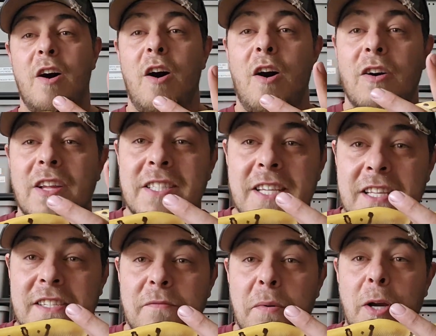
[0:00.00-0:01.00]
all
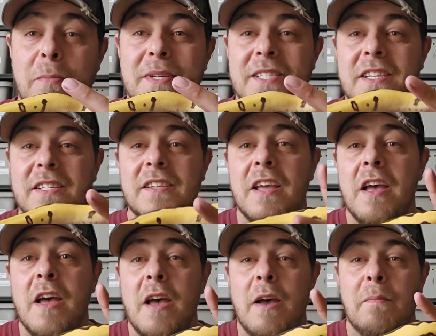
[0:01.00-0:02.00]
intensive purposes.
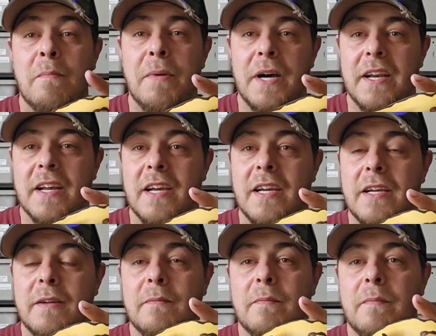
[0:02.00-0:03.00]
But
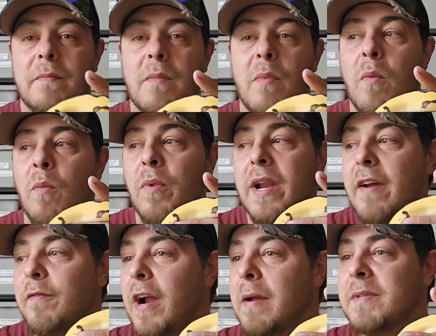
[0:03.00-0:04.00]

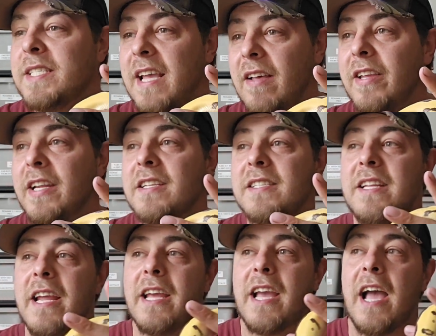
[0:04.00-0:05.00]
whenever I'm selling a
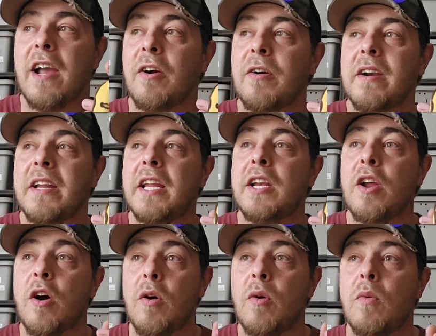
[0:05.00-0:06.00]
snake, I already
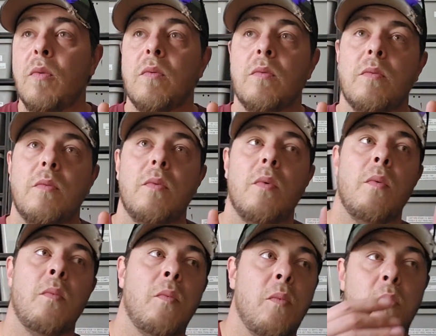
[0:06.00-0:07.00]
know
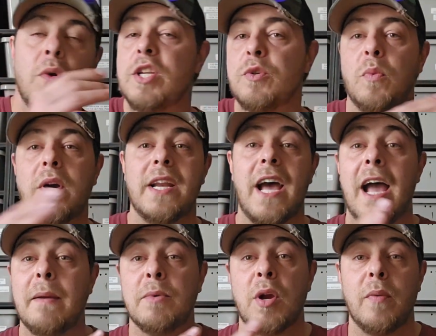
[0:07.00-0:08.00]
which one
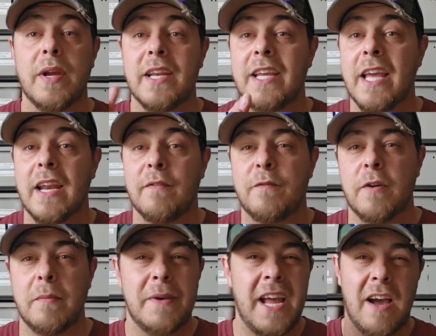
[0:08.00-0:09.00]
I'm going to get it
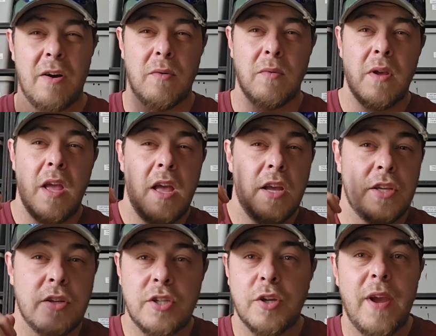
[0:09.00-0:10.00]
from. Now,
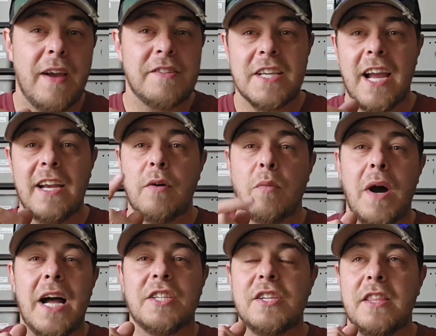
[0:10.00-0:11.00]
you do have to kind of
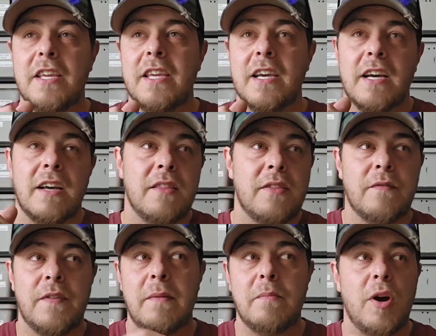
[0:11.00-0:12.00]
watch the
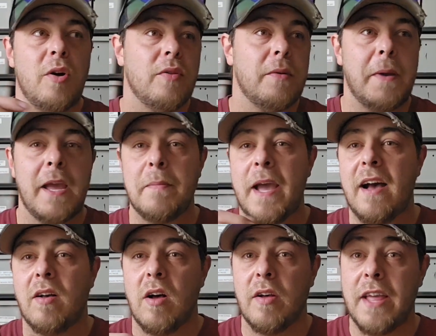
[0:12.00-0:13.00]
Venmo, the
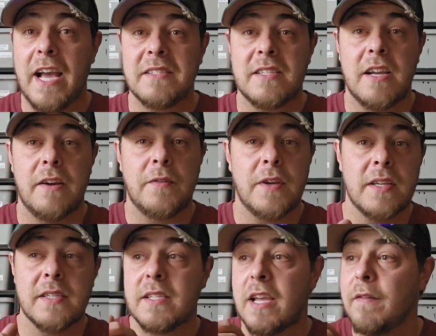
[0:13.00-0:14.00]
PayPal, all that stuff,
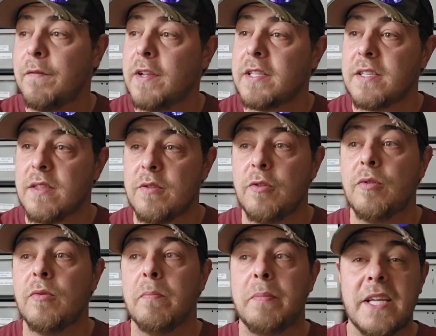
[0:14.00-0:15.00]
because if it's
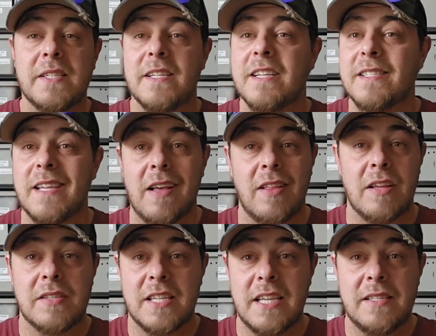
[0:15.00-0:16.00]
through business
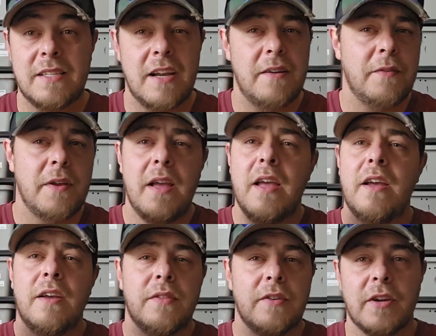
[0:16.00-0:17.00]
LLC stuff,
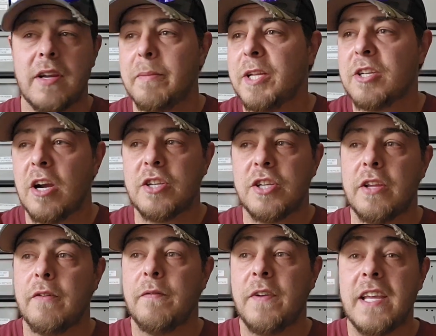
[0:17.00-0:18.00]
they're going to be charging
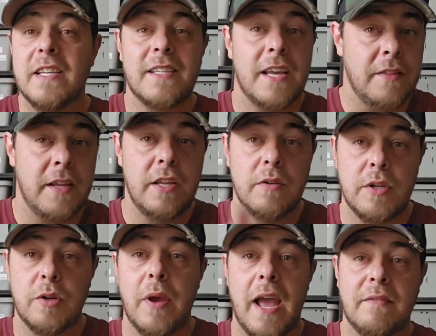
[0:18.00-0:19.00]
you fees, and then you
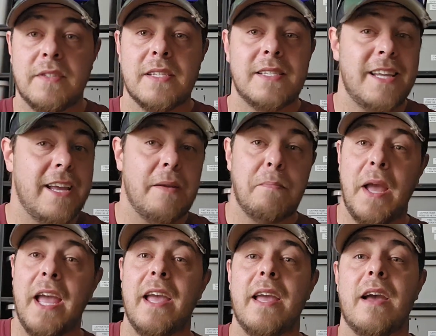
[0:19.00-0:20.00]
do have to
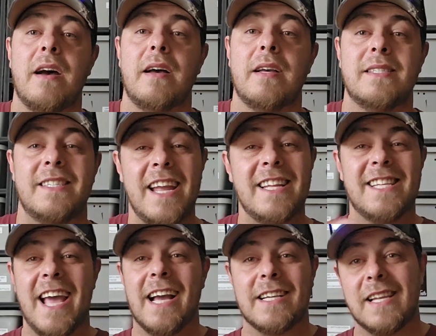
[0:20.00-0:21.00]
pay state
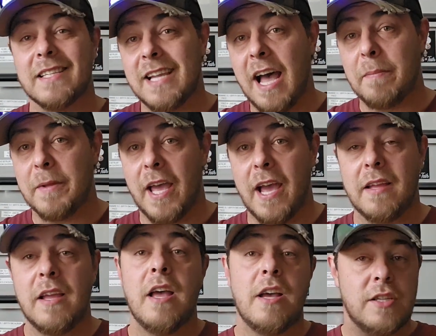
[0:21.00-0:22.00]
tax on top of that.
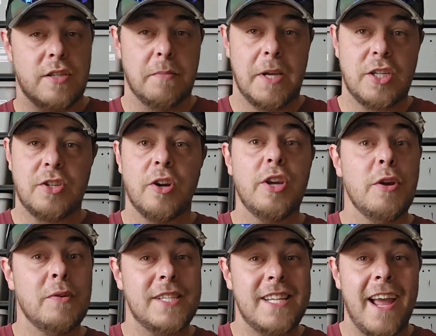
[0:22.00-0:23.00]
So make sure you
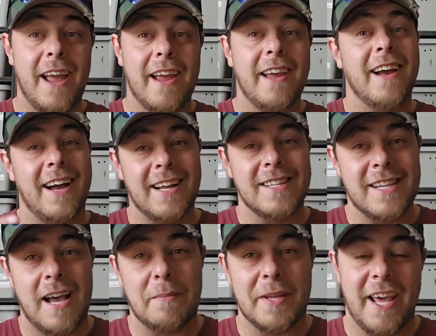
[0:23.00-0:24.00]
stay on
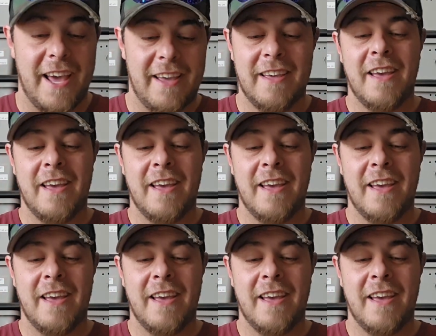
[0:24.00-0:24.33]
top of that.